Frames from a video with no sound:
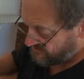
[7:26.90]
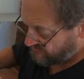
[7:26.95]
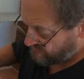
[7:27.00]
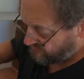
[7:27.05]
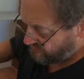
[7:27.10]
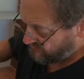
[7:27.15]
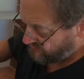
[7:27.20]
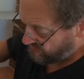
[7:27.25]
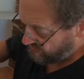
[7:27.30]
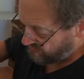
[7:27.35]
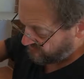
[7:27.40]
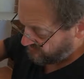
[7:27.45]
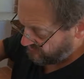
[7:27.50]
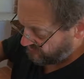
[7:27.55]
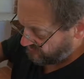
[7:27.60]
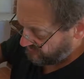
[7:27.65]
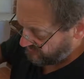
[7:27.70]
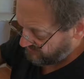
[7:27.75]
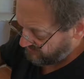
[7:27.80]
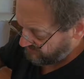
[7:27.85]
so we've got
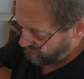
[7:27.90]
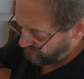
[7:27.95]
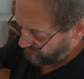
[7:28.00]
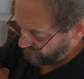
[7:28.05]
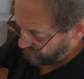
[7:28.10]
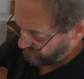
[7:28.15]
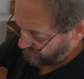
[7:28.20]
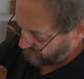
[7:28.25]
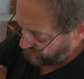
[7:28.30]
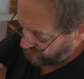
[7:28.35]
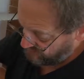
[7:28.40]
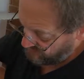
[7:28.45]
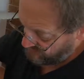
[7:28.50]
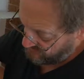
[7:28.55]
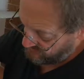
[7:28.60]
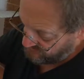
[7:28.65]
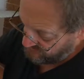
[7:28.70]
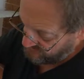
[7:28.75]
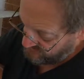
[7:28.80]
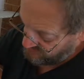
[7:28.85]
the first
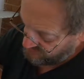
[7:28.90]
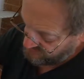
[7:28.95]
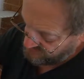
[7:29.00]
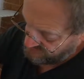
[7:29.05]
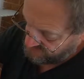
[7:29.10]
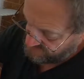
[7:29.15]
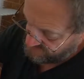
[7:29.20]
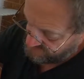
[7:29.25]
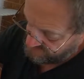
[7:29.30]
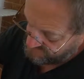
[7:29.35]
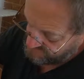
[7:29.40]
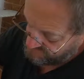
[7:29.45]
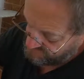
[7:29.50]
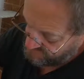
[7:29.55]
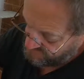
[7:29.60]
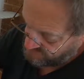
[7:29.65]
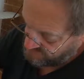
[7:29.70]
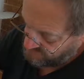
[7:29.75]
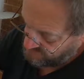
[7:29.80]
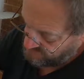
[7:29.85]
cut there.
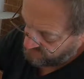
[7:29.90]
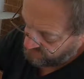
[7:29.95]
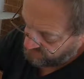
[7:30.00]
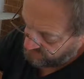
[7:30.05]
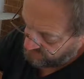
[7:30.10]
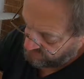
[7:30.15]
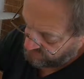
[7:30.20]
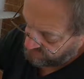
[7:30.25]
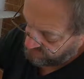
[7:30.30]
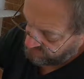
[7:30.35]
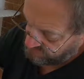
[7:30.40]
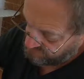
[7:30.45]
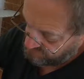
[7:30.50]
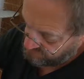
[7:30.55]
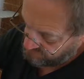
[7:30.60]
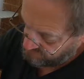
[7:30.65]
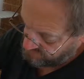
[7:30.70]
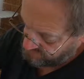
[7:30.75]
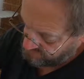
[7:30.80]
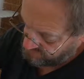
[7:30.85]
We can go through
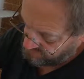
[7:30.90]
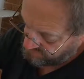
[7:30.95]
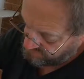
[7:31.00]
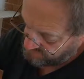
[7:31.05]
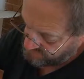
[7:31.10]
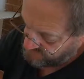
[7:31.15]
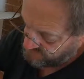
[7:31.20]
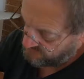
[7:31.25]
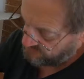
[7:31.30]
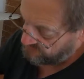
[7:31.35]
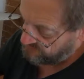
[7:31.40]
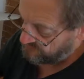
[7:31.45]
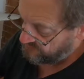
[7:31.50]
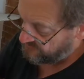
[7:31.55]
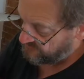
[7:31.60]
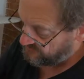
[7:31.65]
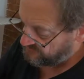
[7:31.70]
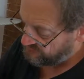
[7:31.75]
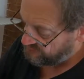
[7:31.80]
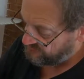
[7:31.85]

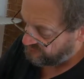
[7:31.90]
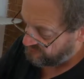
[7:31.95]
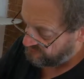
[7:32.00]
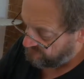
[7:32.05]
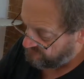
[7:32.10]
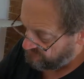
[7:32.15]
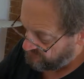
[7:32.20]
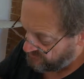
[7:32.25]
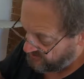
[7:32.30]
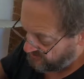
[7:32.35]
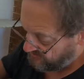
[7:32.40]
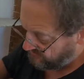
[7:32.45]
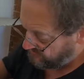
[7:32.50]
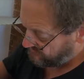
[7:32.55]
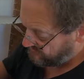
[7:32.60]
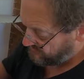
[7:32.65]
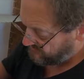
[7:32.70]
that seam. Bang,